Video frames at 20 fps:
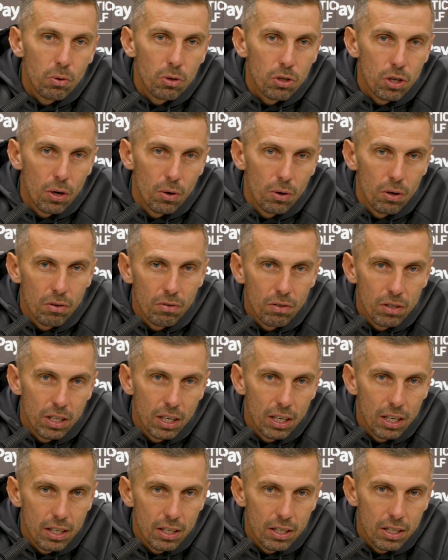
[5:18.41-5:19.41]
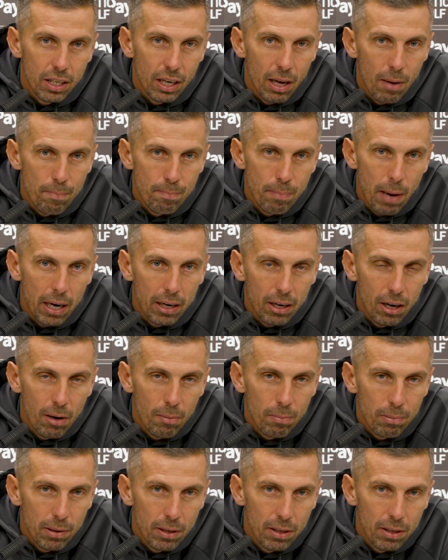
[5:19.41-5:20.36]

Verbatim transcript: showed a resilience to get back up